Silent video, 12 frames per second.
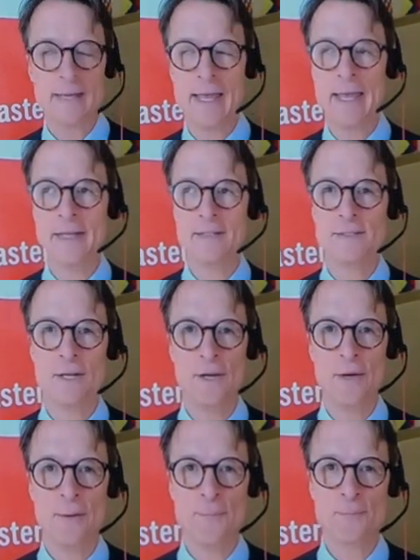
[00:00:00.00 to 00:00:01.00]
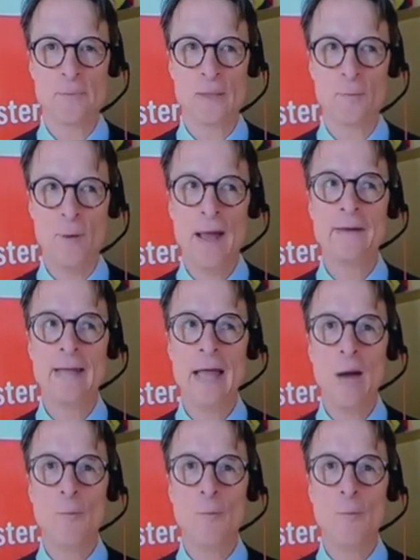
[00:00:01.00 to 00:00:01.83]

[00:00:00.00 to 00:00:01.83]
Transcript: And um, right now,